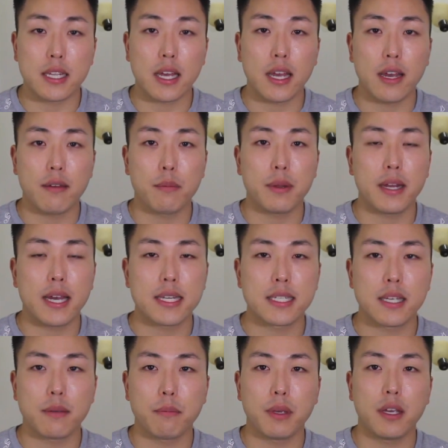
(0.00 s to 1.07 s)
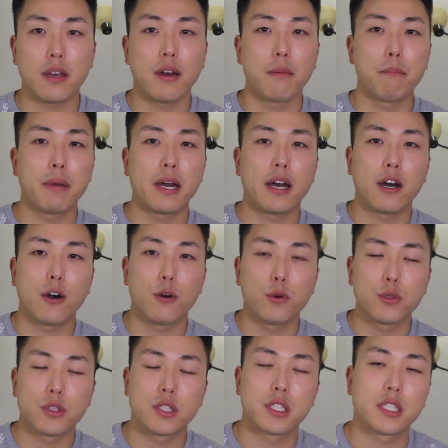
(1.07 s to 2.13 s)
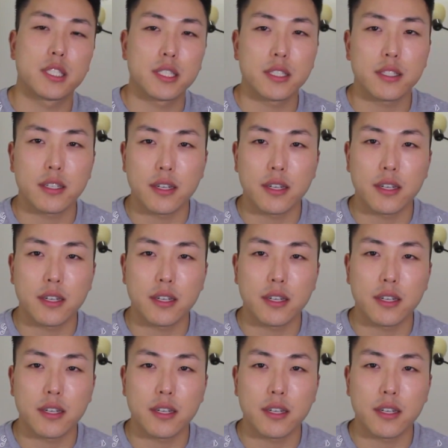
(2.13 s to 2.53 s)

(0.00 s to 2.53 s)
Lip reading: have been asking me about